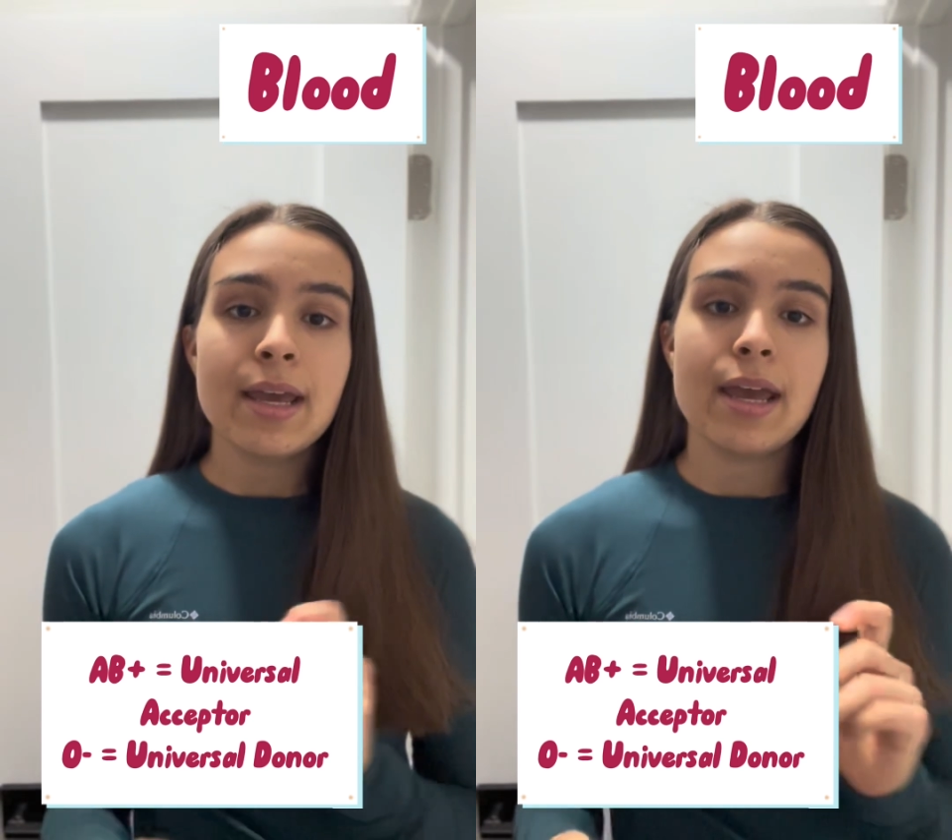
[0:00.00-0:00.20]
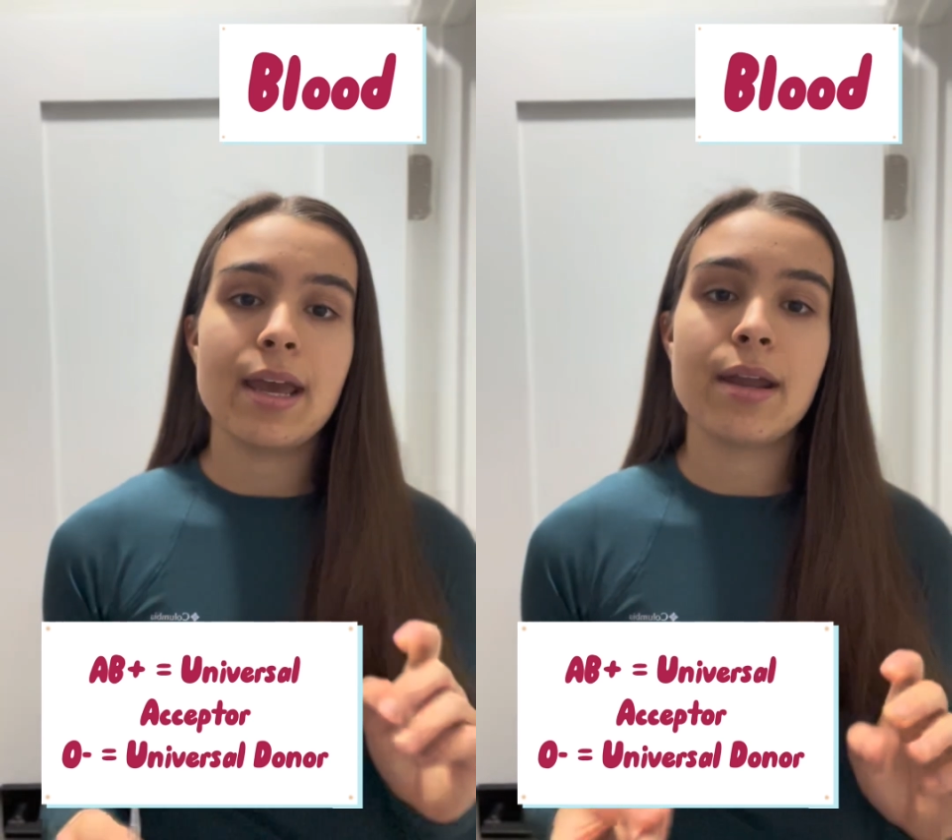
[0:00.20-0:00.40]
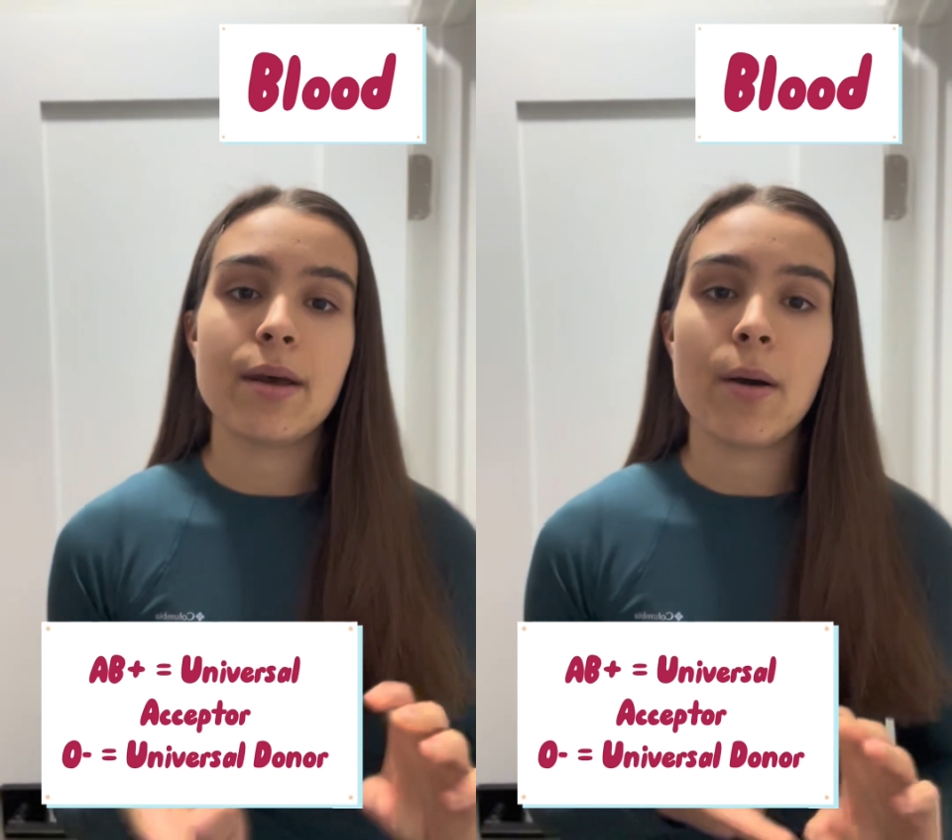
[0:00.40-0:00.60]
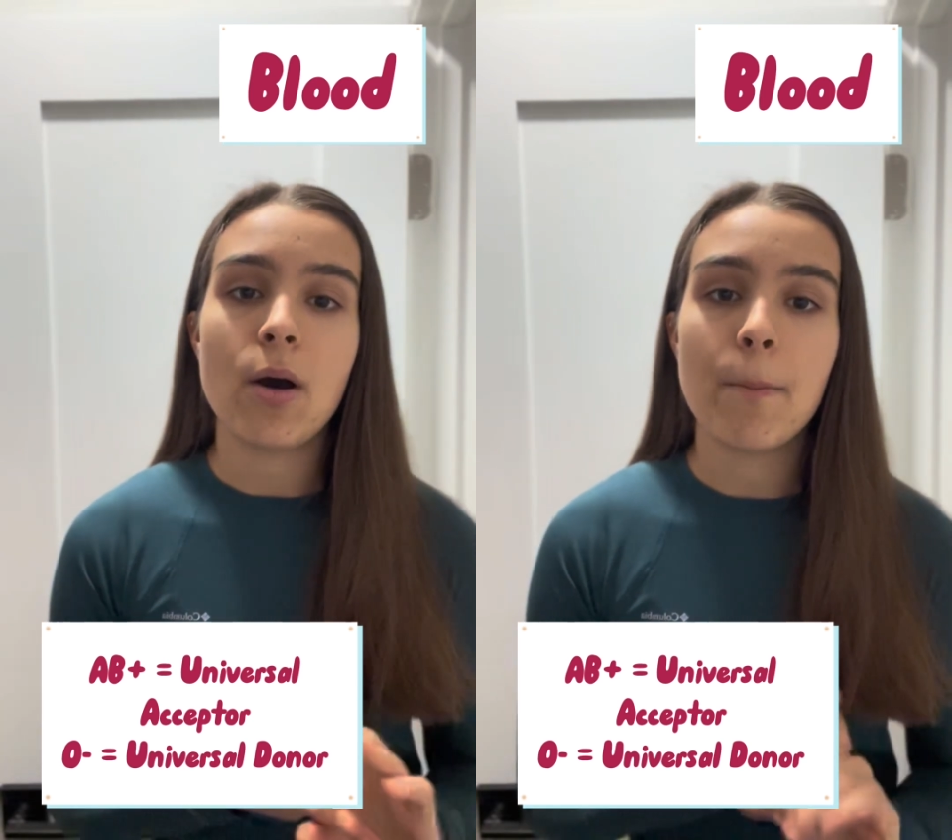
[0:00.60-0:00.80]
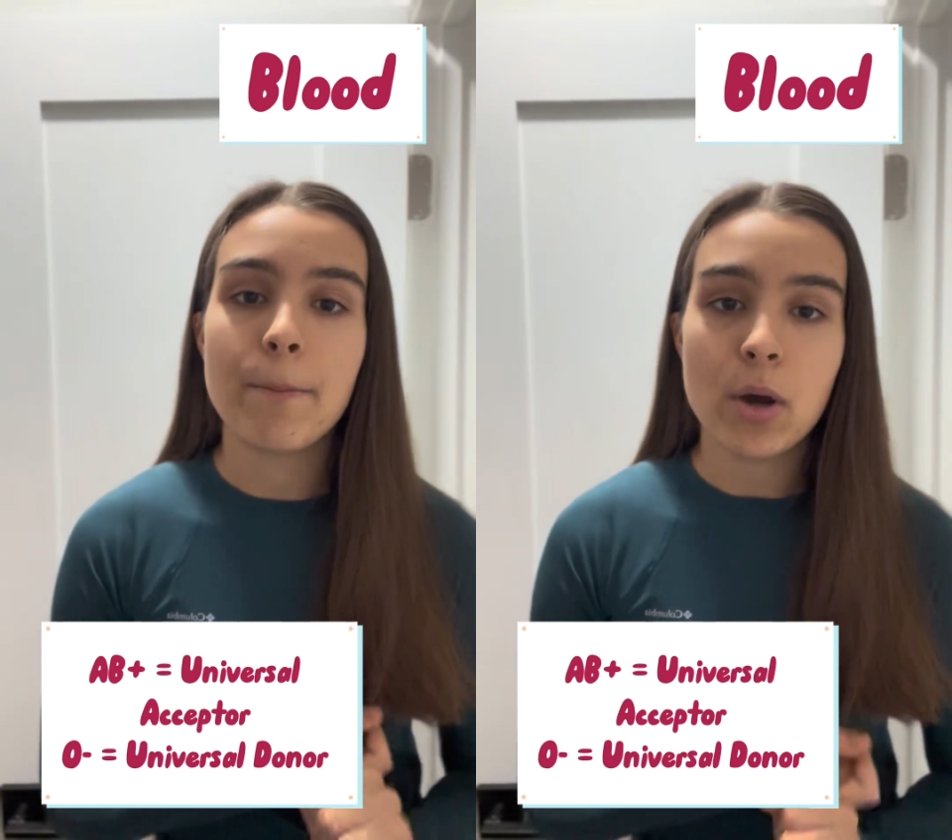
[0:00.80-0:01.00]
and
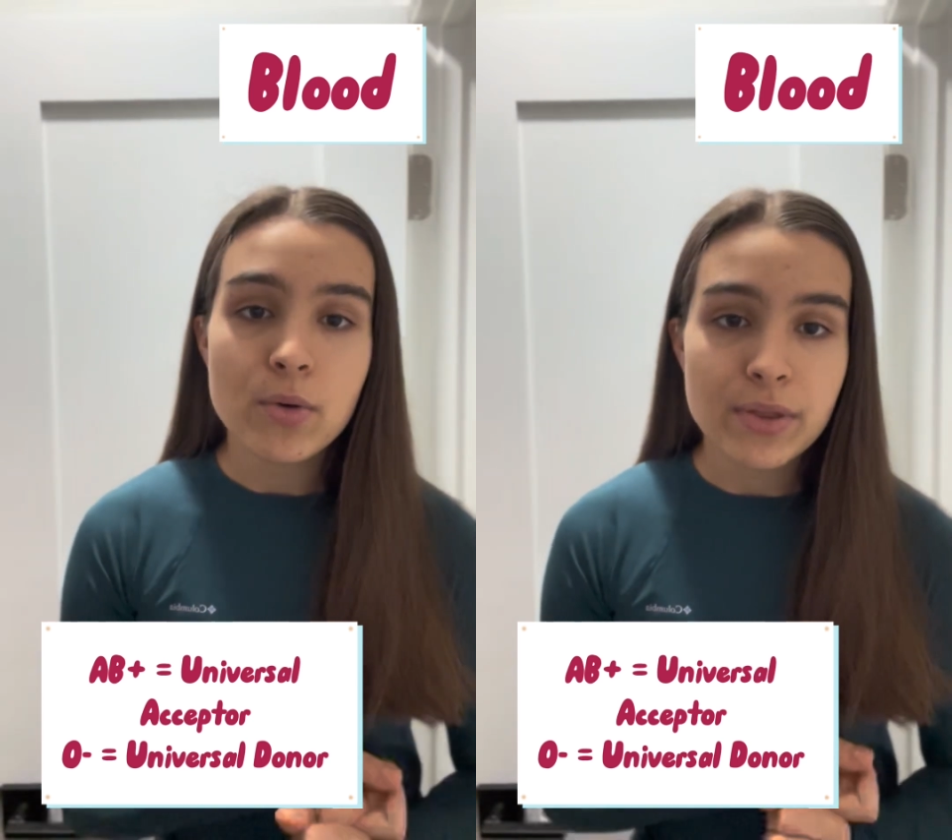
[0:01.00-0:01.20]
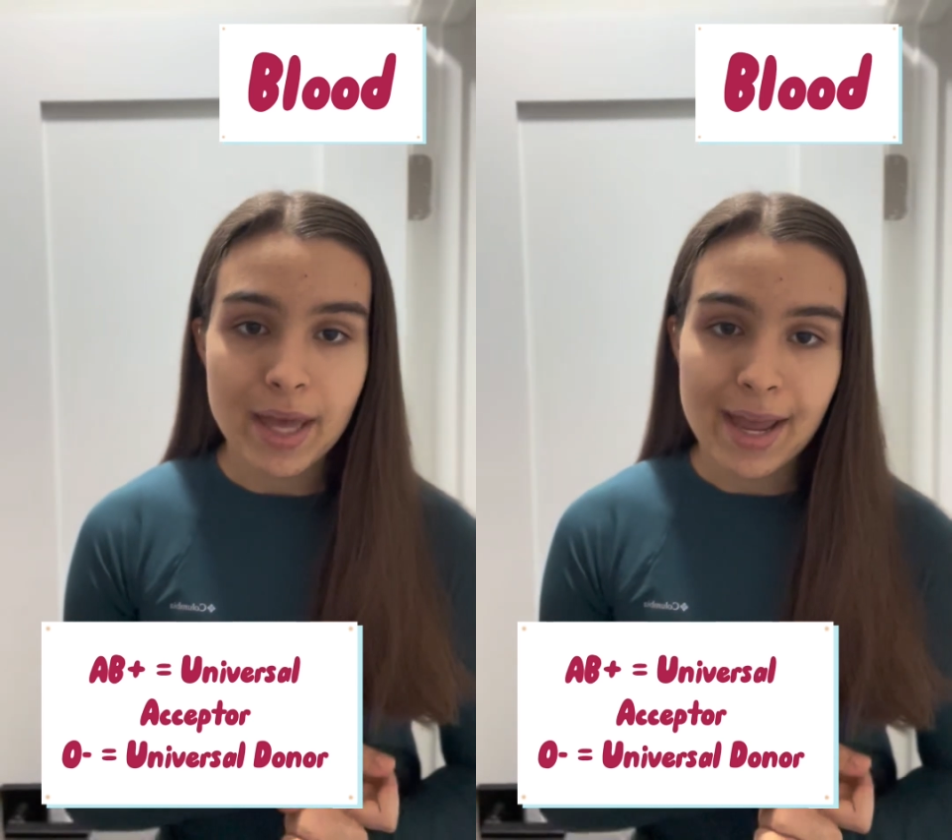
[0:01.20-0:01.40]
both